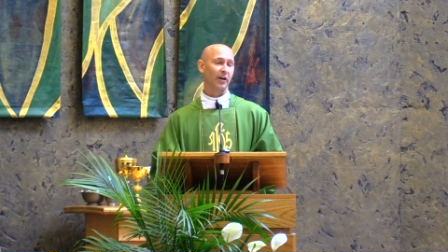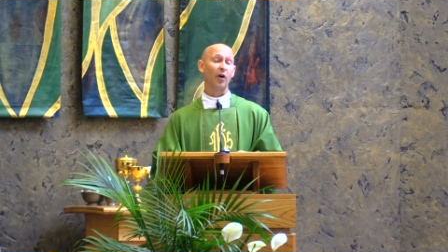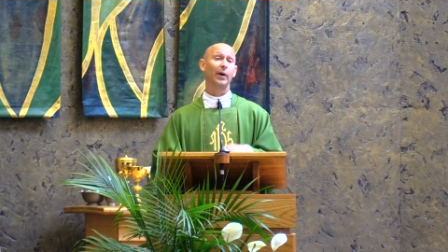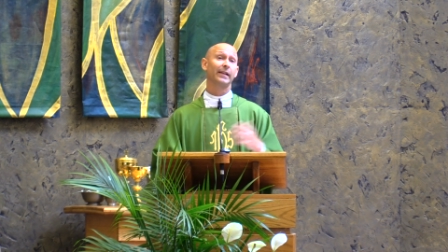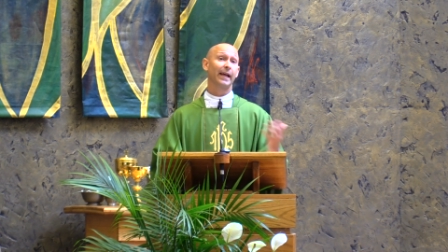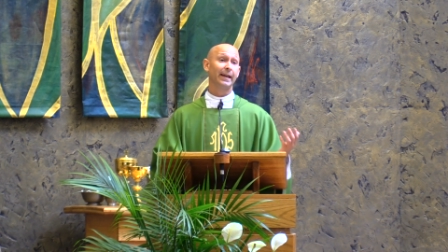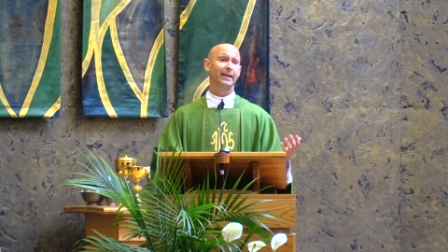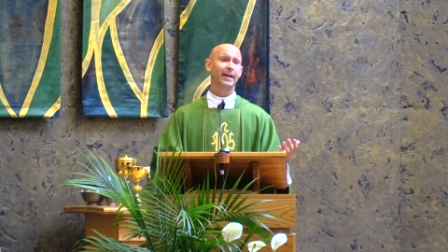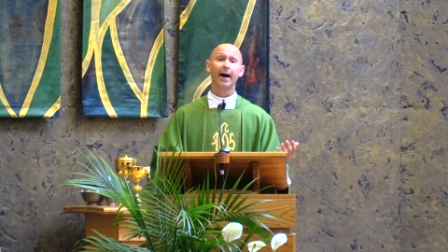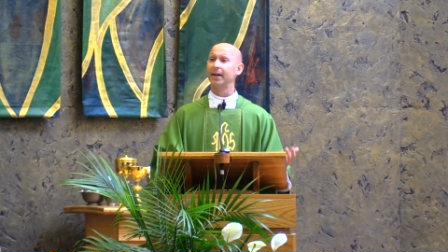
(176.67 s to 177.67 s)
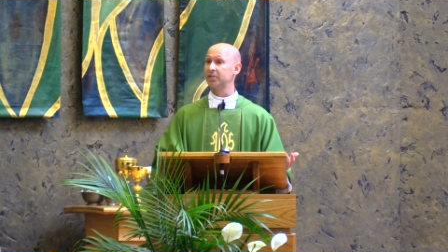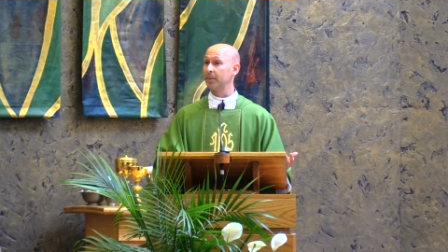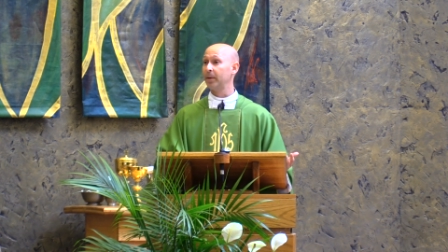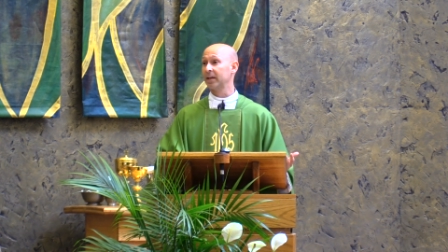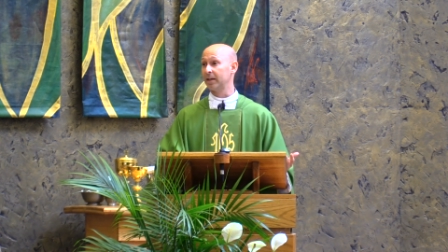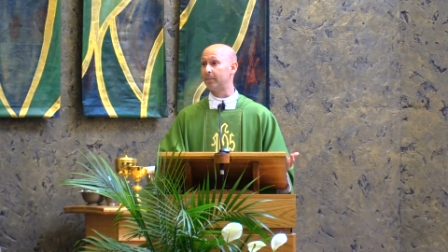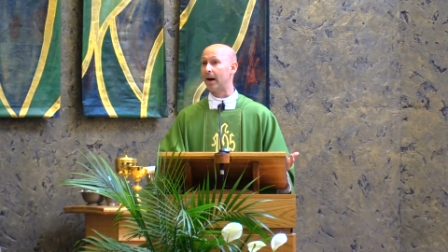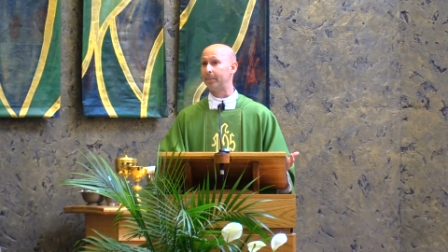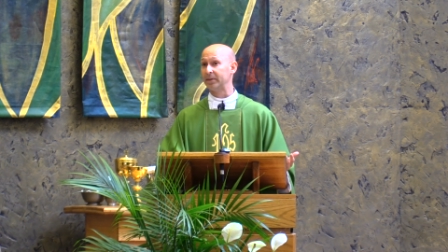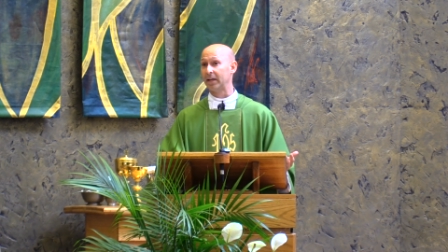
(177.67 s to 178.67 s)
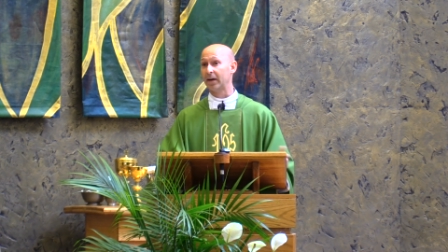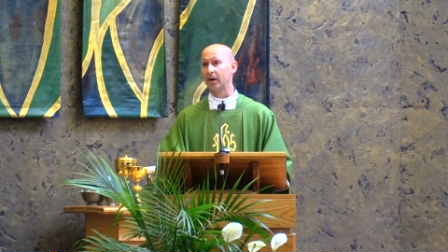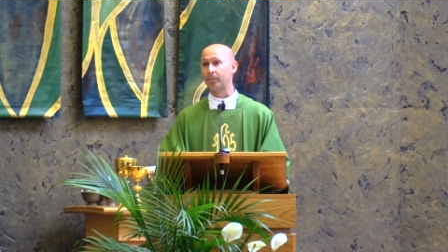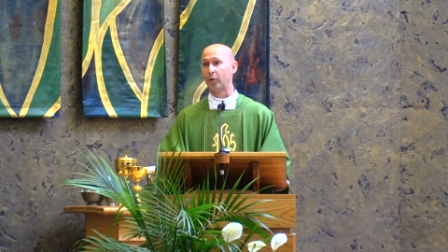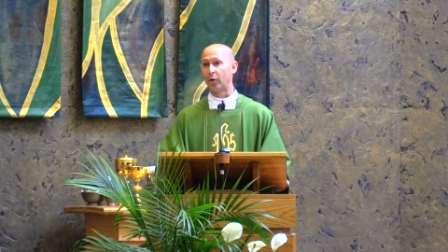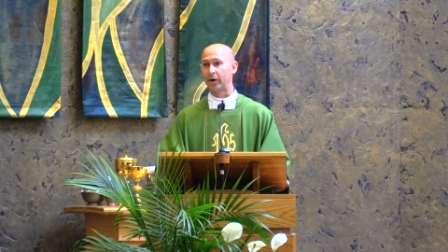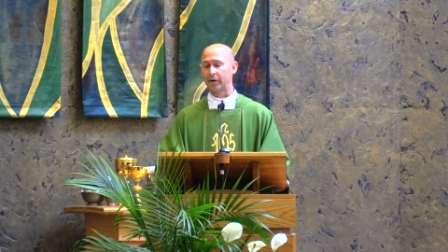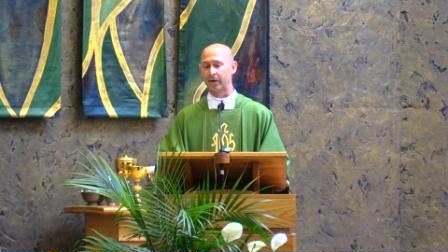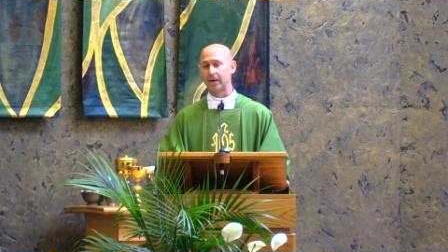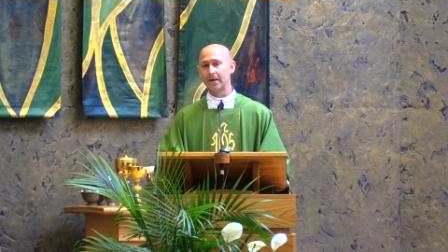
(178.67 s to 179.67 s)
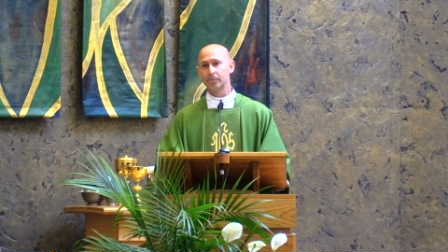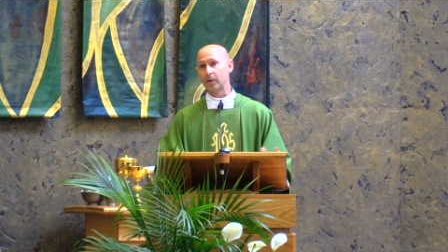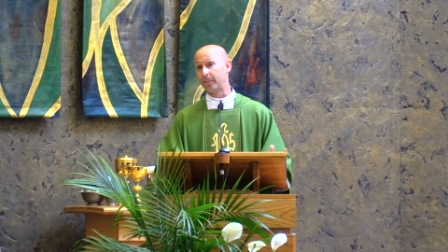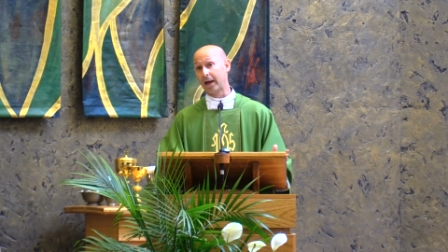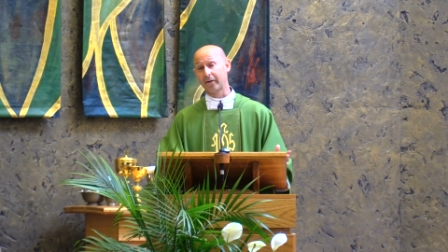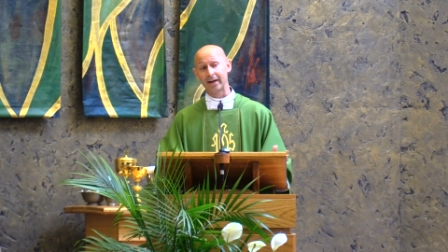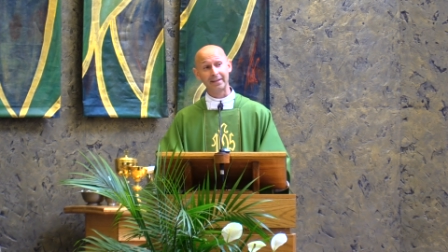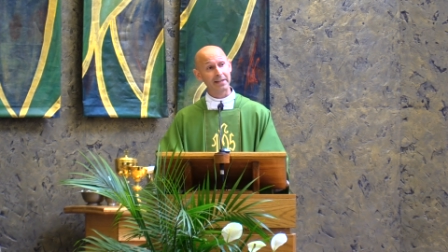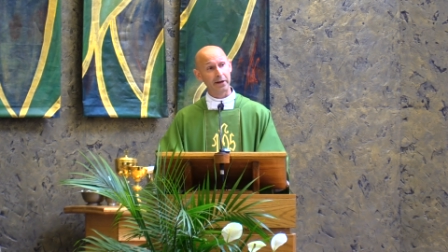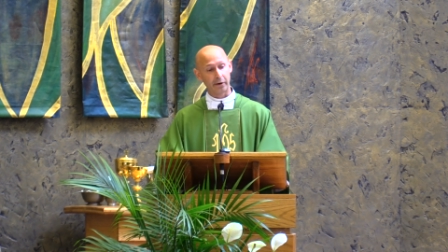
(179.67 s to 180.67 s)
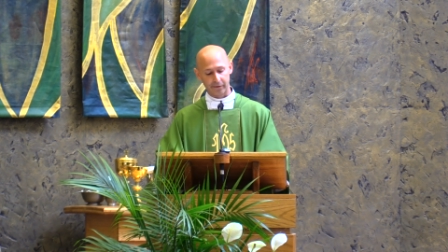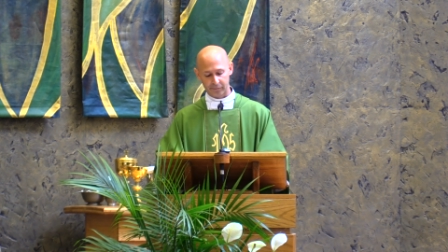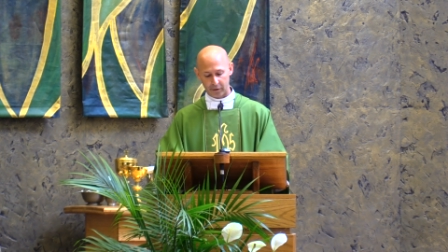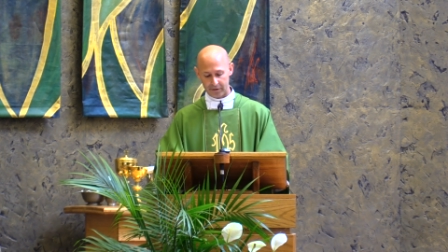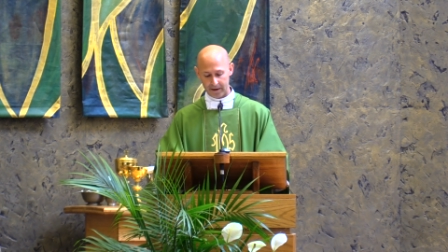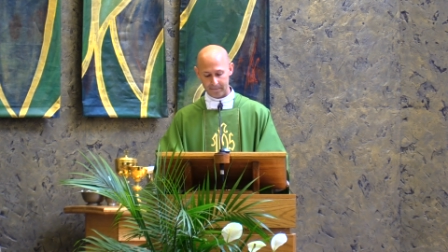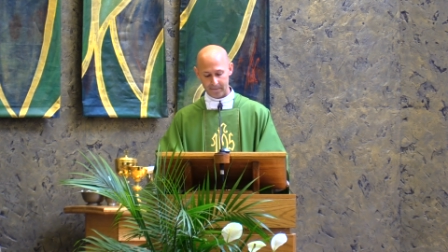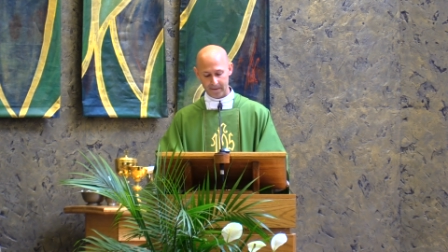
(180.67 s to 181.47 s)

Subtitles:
going late at night to pick them up at the airport or preparing dinner for them.